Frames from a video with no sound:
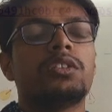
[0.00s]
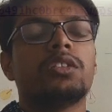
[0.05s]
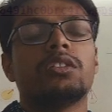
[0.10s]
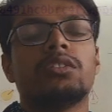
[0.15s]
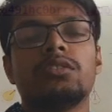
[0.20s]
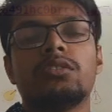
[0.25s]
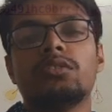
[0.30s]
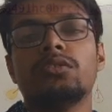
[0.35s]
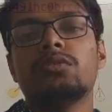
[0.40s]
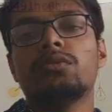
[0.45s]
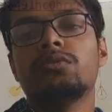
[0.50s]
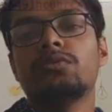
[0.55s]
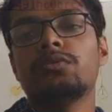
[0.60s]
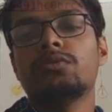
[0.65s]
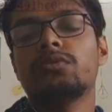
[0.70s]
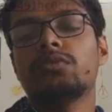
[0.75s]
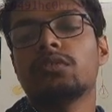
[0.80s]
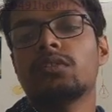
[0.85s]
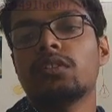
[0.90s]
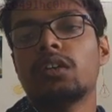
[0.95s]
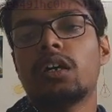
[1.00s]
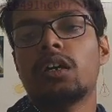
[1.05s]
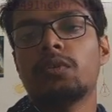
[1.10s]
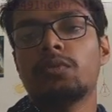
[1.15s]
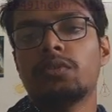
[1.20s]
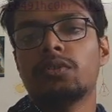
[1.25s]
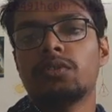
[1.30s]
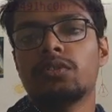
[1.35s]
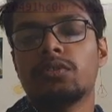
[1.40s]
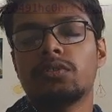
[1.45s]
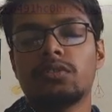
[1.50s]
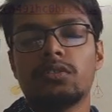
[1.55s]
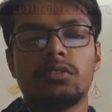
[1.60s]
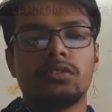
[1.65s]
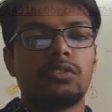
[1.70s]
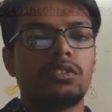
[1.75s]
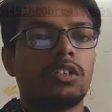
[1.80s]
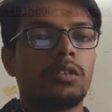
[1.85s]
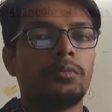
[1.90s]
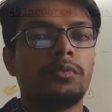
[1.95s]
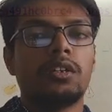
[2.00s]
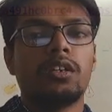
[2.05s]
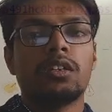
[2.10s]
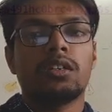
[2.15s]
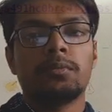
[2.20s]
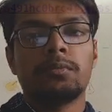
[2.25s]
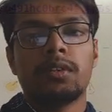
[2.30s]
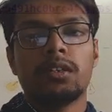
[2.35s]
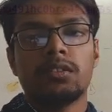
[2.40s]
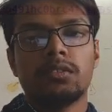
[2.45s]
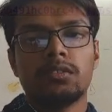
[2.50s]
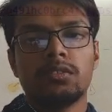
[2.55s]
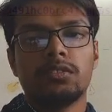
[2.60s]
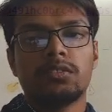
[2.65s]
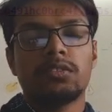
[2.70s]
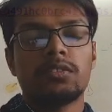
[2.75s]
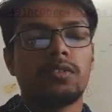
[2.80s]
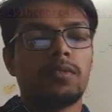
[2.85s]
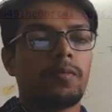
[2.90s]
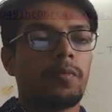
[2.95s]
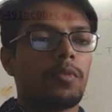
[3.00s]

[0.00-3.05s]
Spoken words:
can use our terminal commands